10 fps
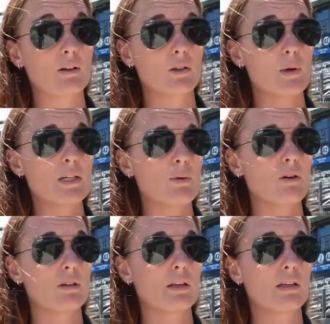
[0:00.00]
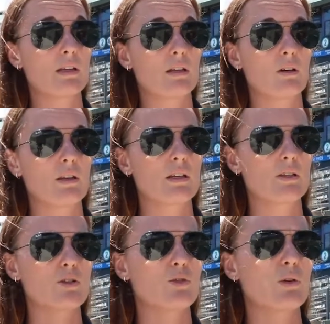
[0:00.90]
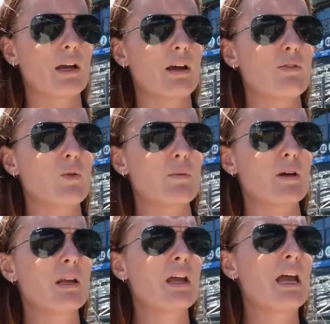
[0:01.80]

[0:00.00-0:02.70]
minor league baseball, and I think it's true kind of everywhere, but